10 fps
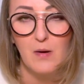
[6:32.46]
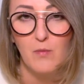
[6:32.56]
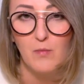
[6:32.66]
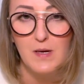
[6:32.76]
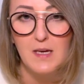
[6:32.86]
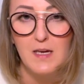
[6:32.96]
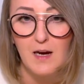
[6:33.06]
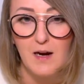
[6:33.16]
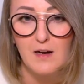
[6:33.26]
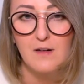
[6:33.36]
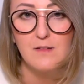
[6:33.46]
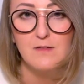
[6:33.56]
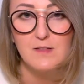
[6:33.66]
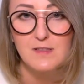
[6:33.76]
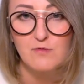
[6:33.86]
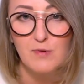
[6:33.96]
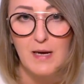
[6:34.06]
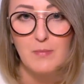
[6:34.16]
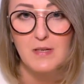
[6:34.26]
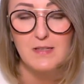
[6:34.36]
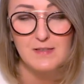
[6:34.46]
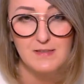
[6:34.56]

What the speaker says: We are describing the